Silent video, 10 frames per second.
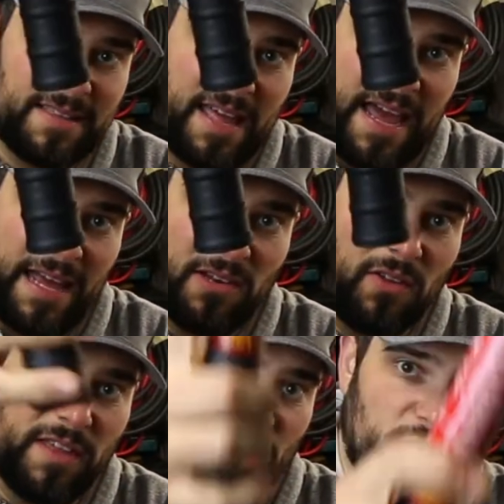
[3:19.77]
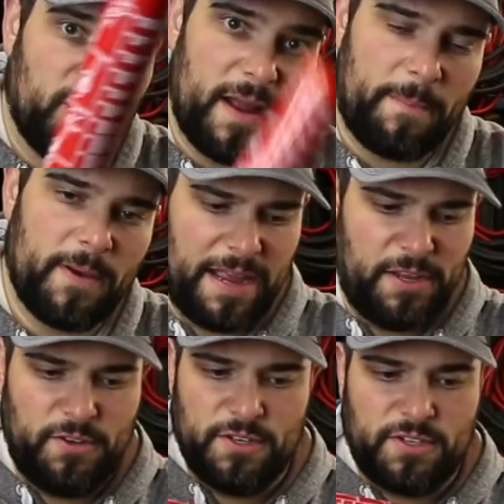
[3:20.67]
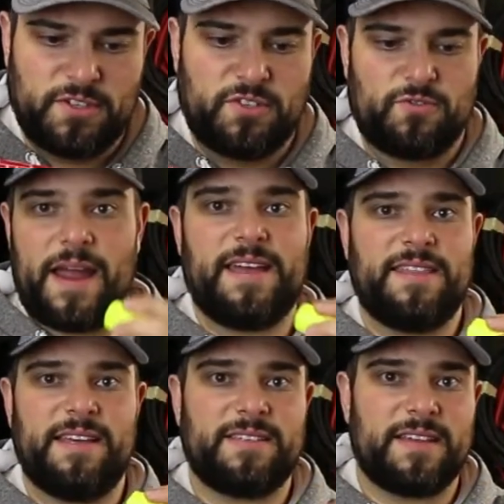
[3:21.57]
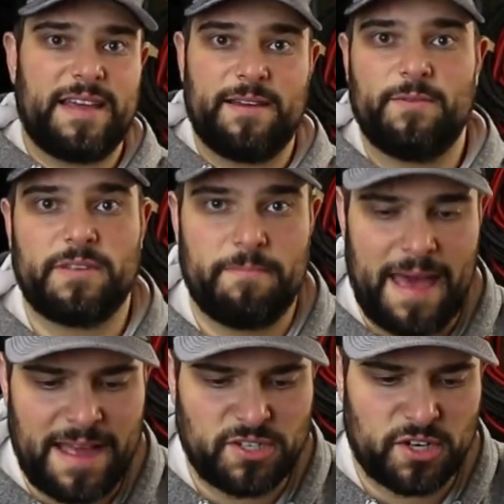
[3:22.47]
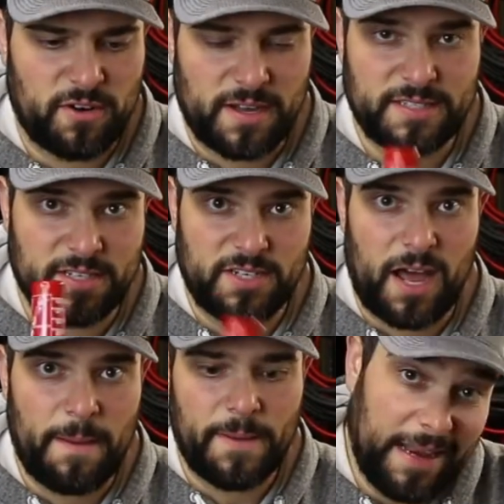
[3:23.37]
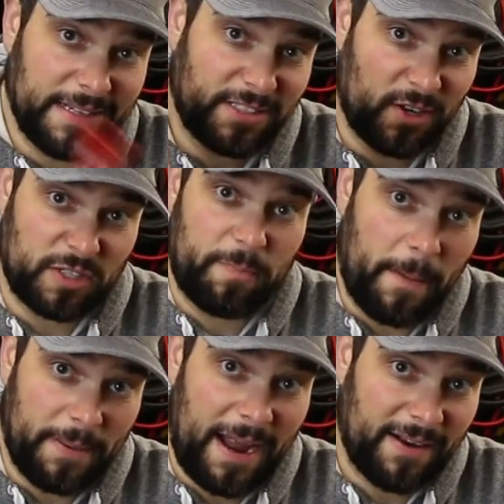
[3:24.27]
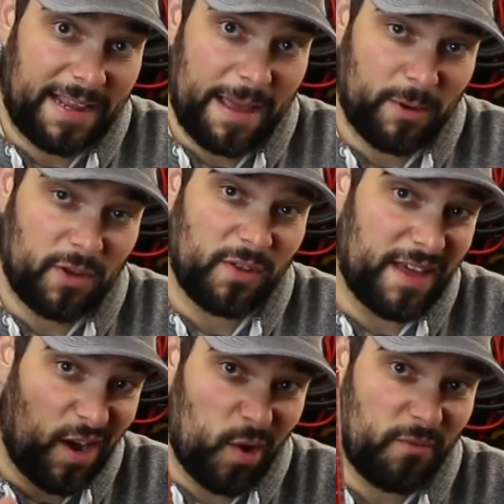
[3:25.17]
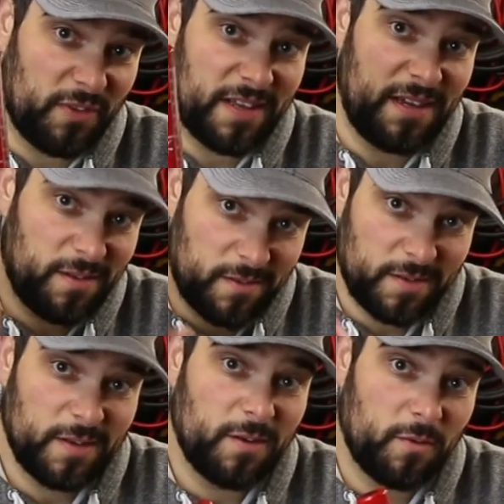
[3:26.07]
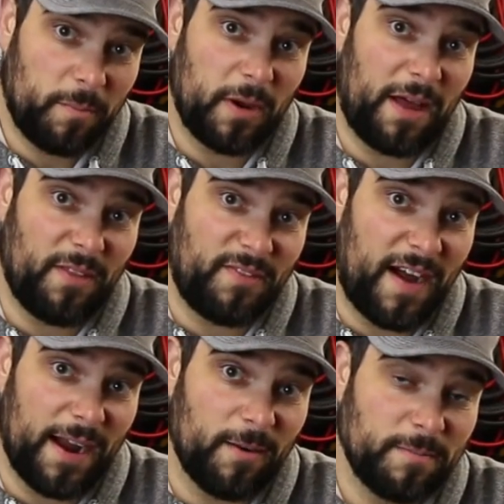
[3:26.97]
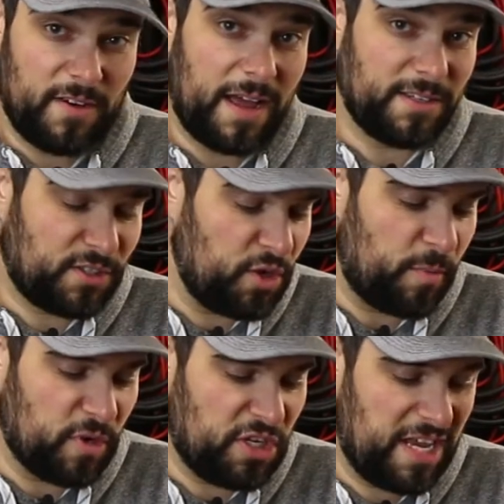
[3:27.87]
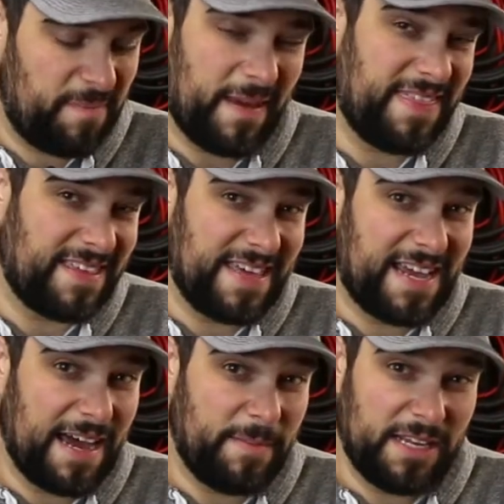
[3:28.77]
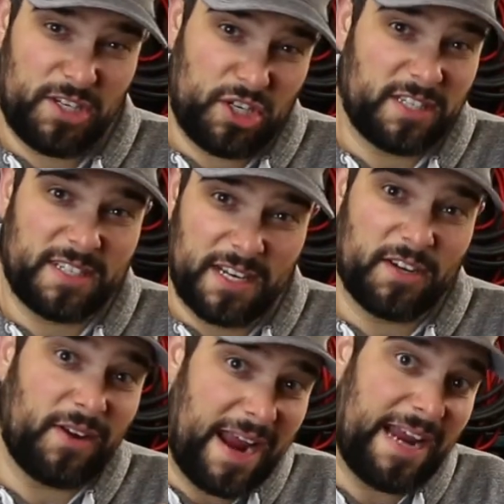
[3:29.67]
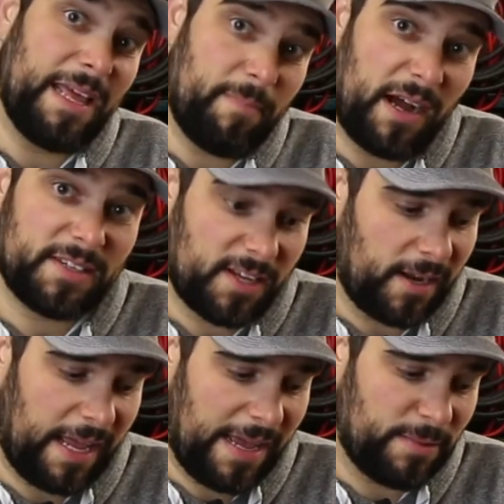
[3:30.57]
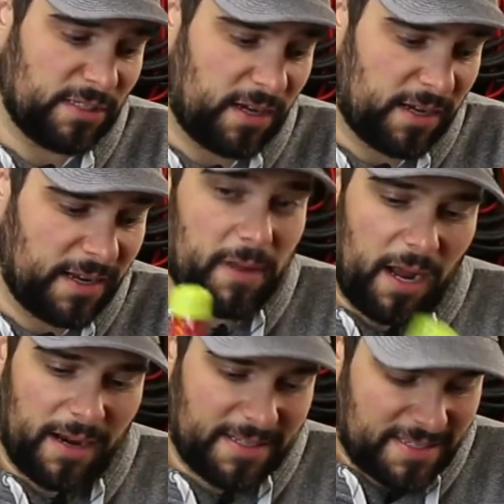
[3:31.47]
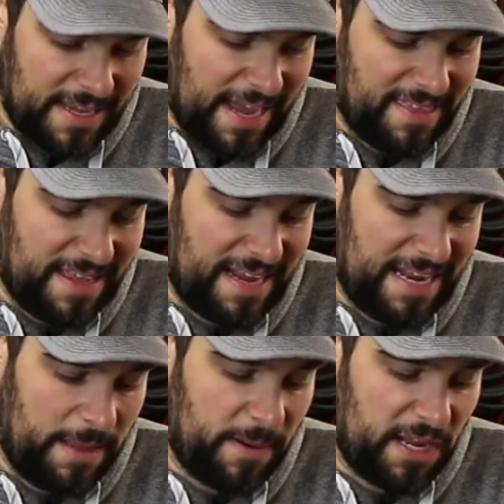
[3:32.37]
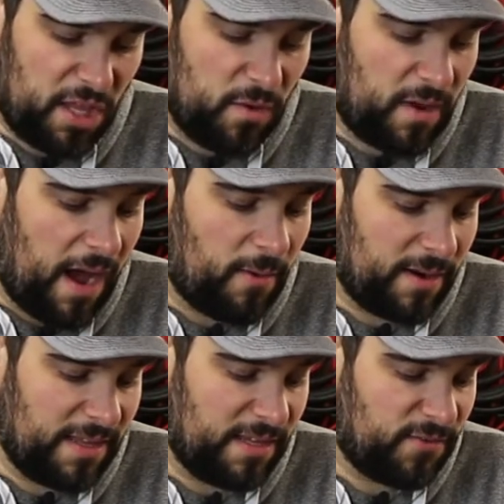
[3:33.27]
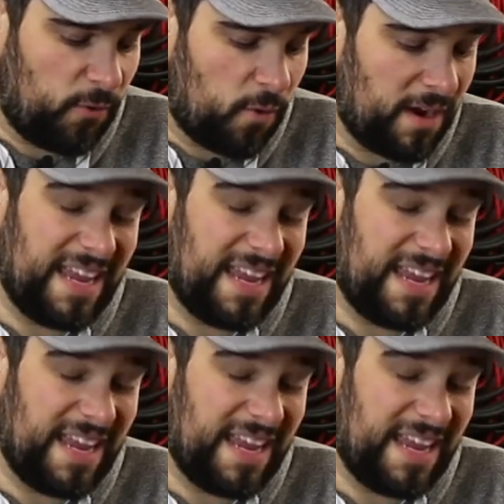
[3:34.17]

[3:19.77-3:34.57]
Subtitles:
the handle that you grip, and you just strike this like it was a match across the top, and it starts pumping out a chemical that hopefully will put out the fire. They're not super cheap. I think they come in just under 80 bucks on Amazon, but honestly, I think anybody you got one of these for,